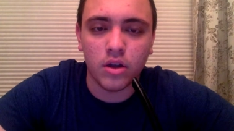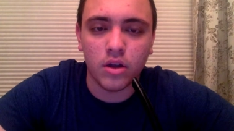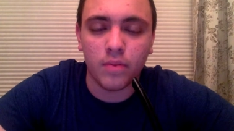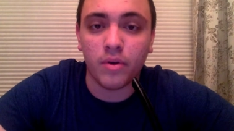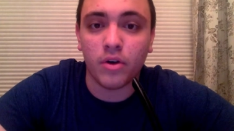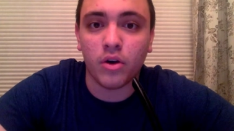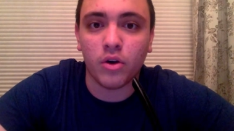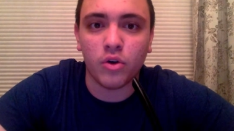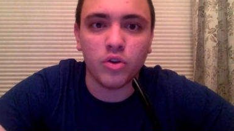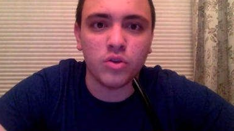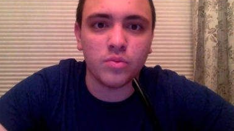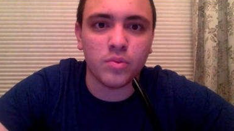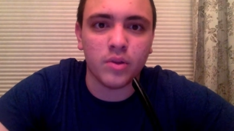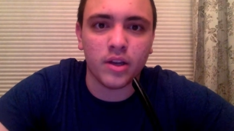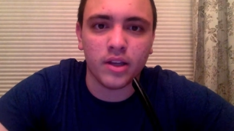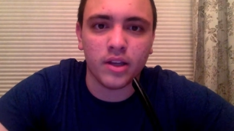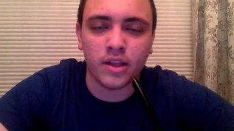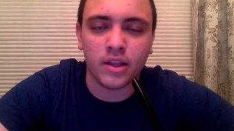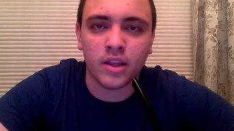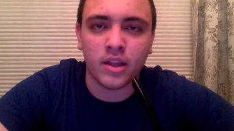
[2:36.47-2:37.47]
We don't know whose
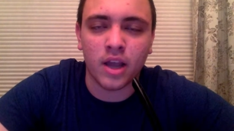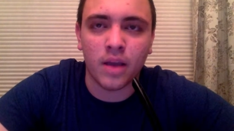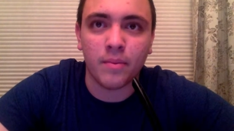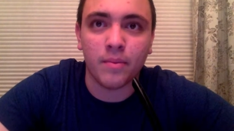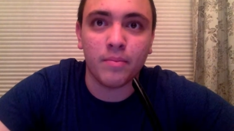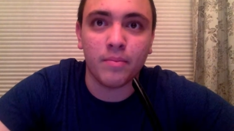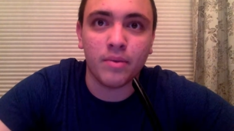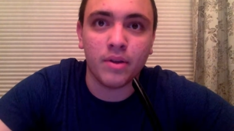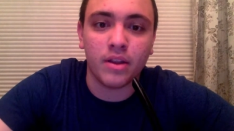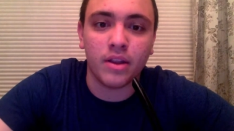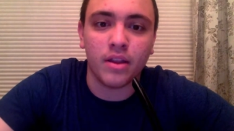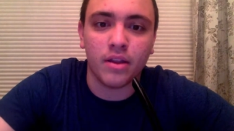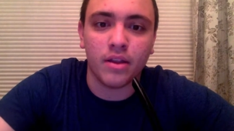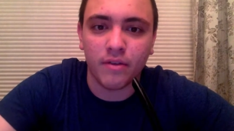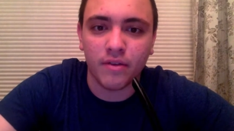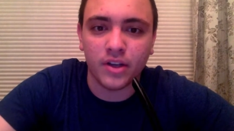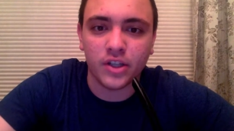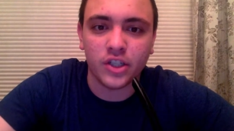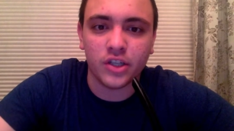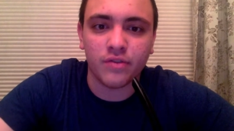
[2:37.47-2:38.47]
blood at the time, but
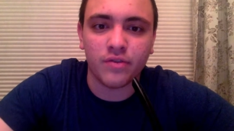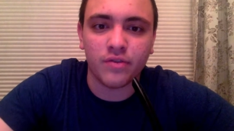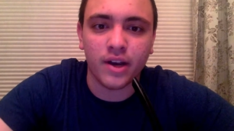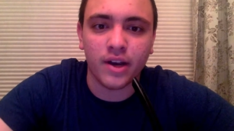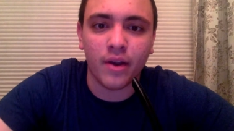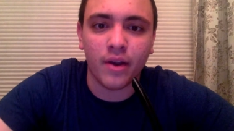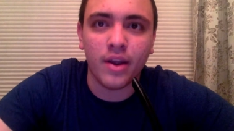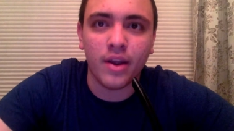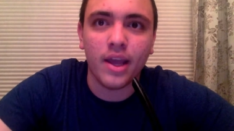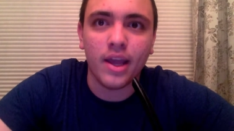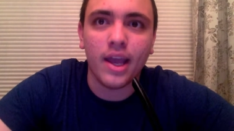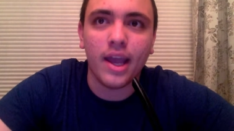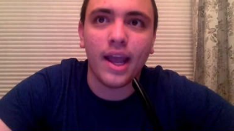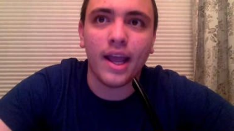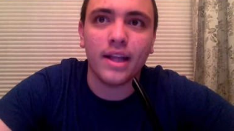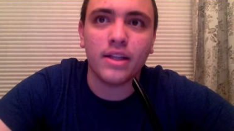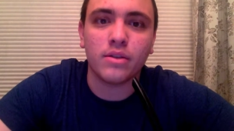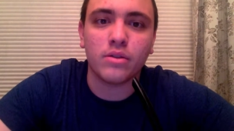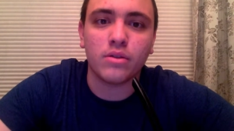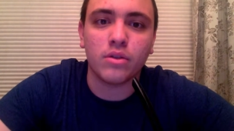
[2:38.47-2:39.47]
eventually find out
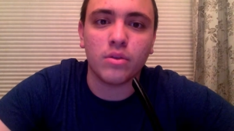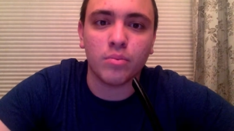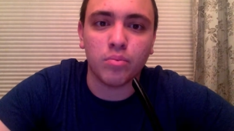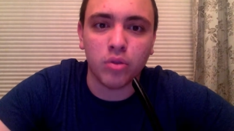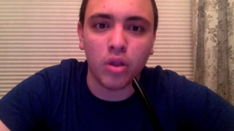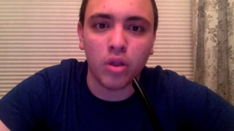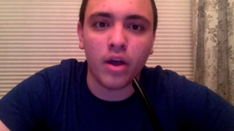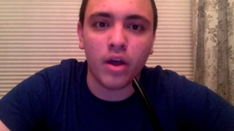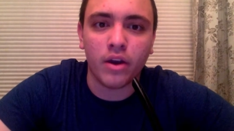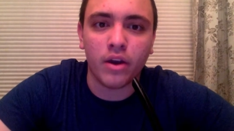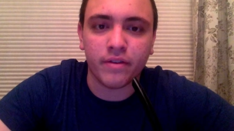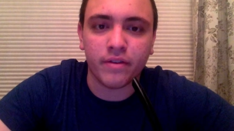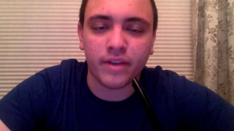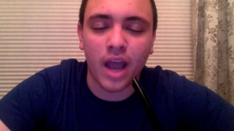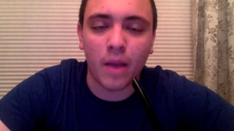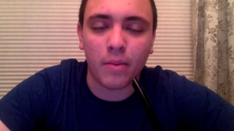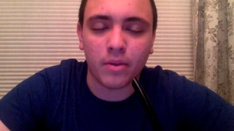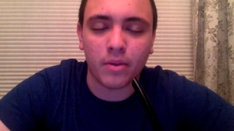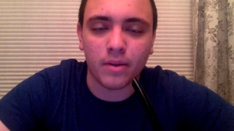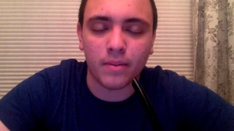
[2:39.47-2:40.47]
it's the blood of
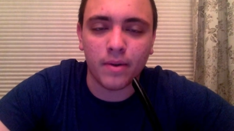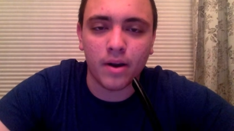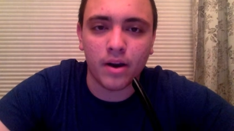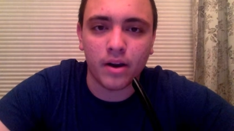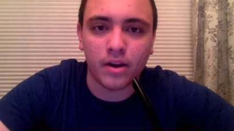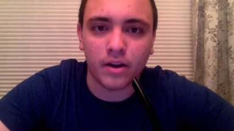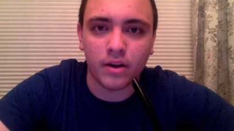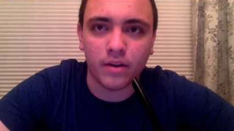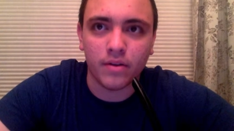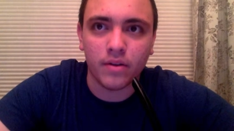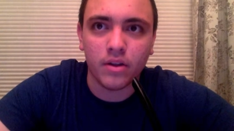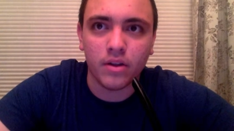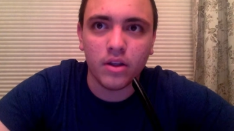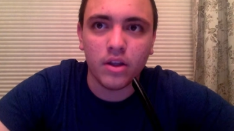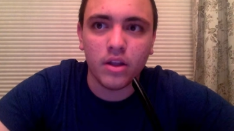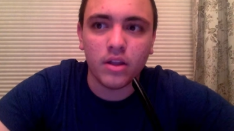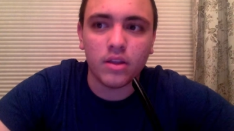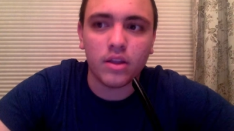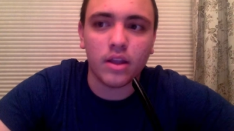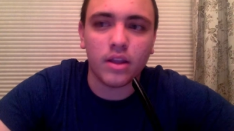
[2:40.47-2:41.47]
Captain America
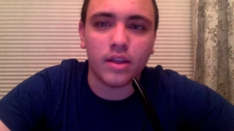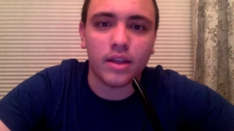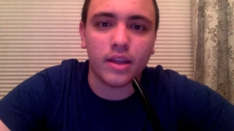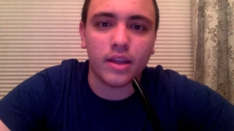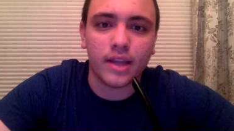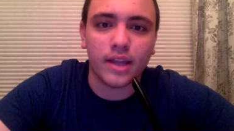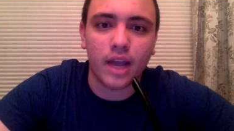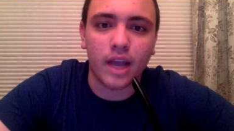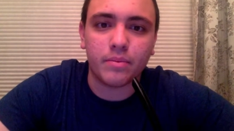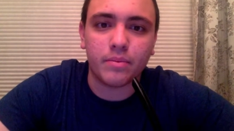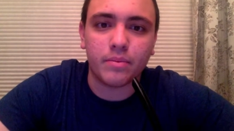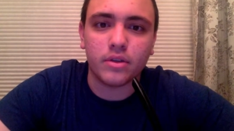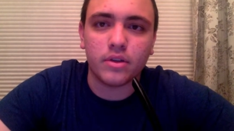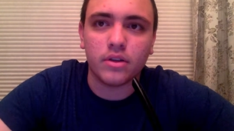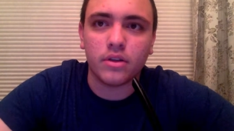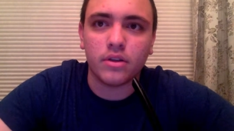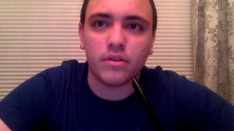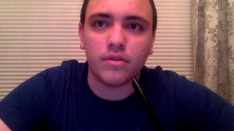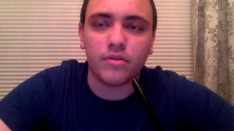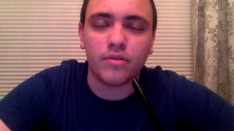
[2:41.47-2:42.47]
that they kept
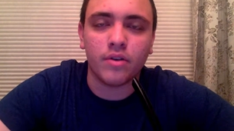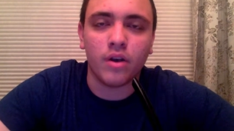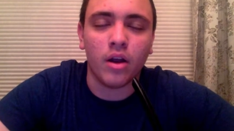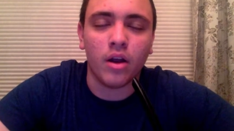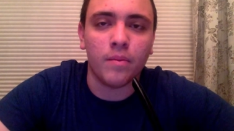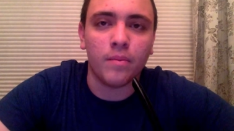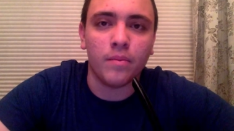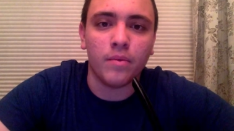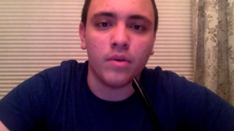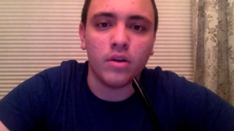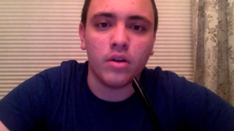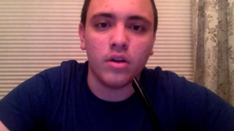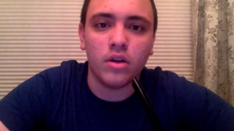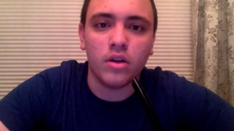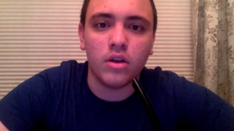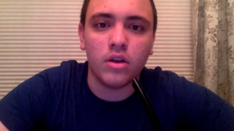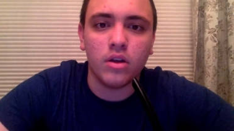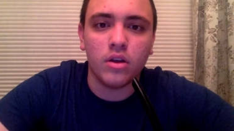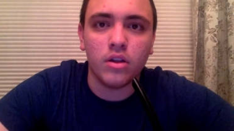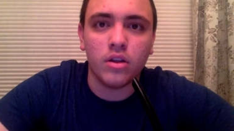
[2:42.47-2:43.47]
from
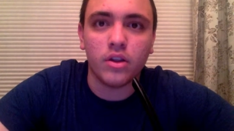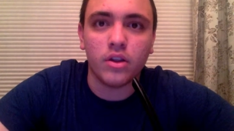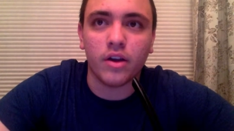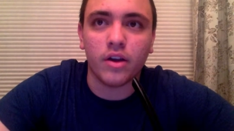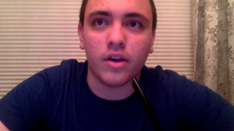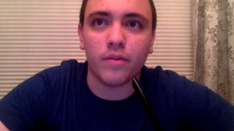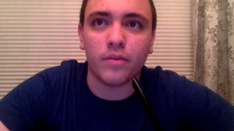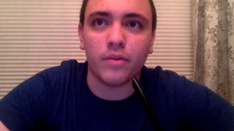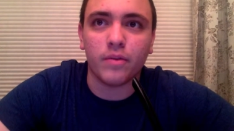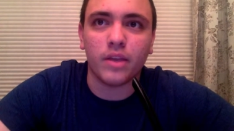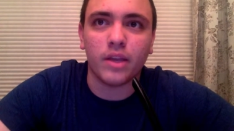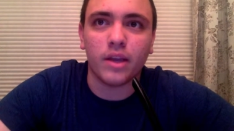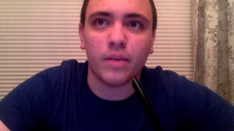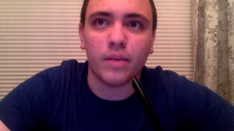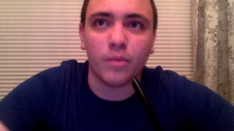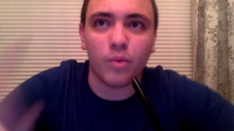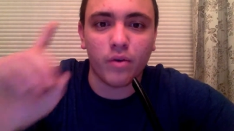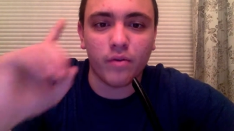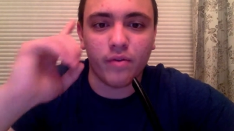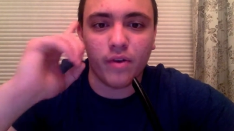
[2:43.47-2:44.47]
the government. They
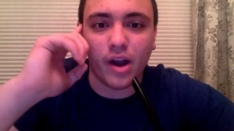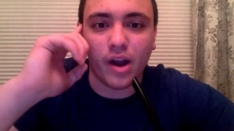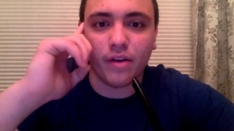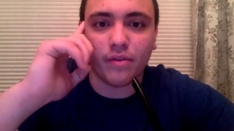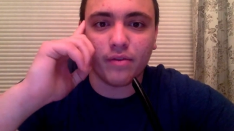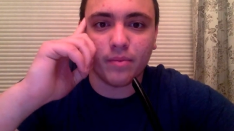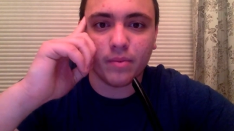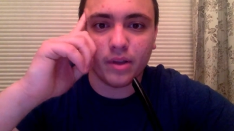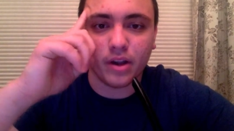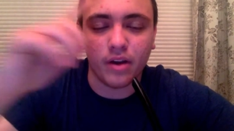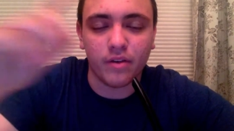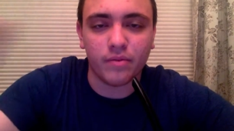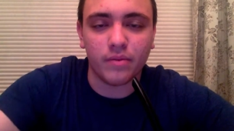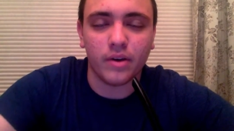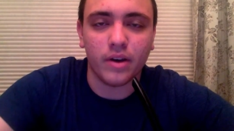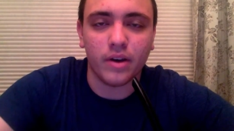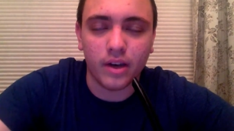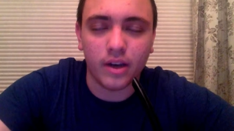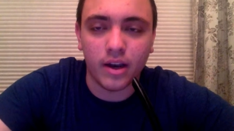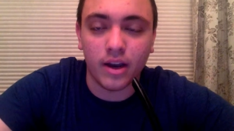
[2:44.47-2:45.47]
get one vial from the
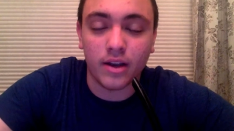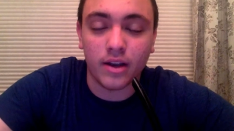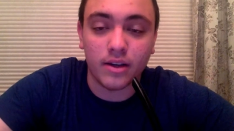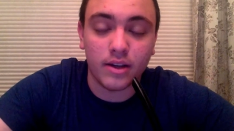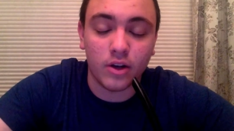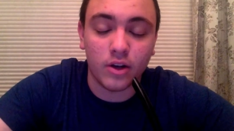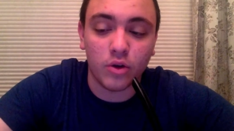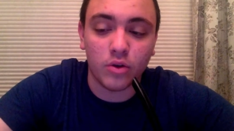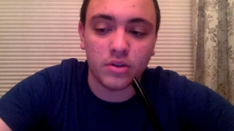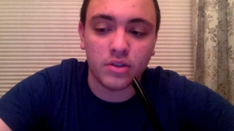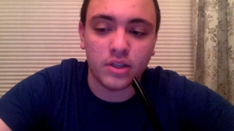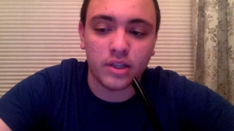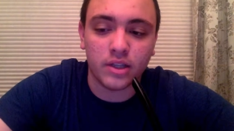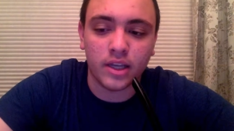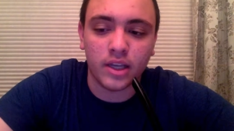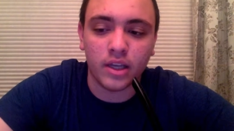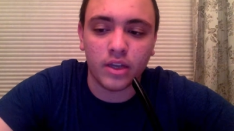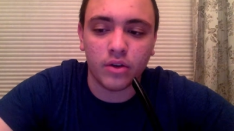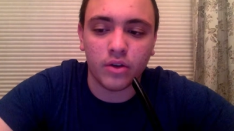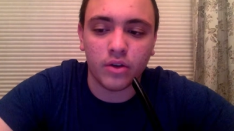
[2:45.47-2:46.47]
government, and that it holds the
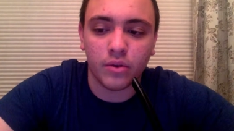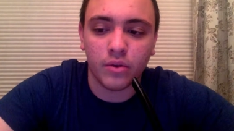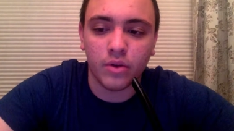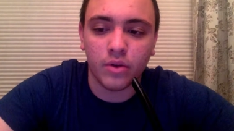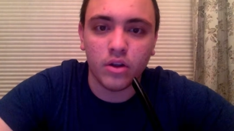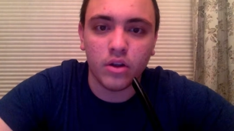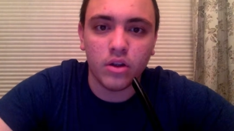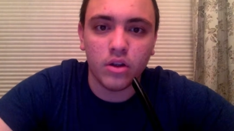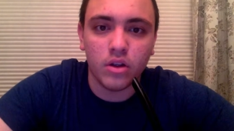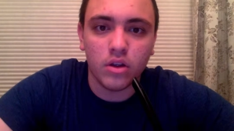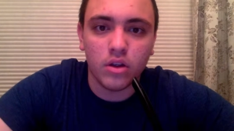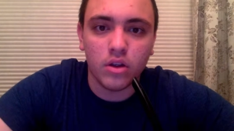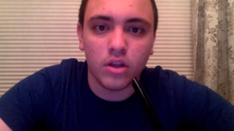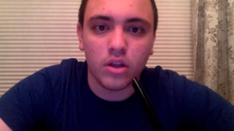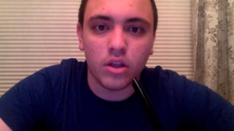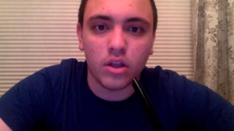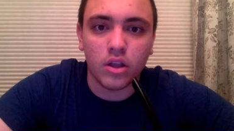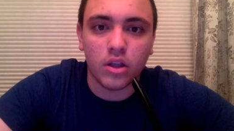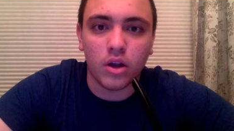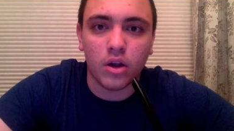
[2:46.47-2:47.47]
key to,
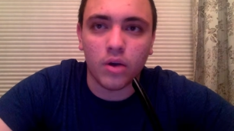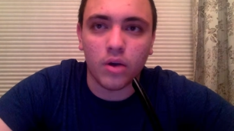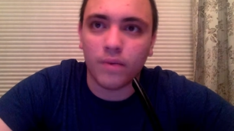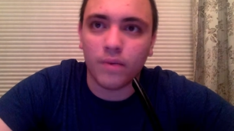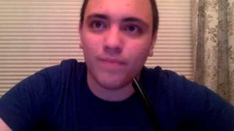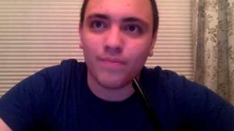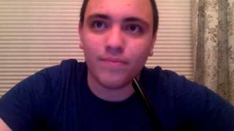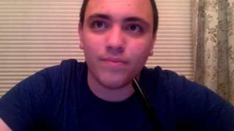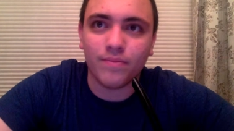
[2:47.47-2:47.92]
you know,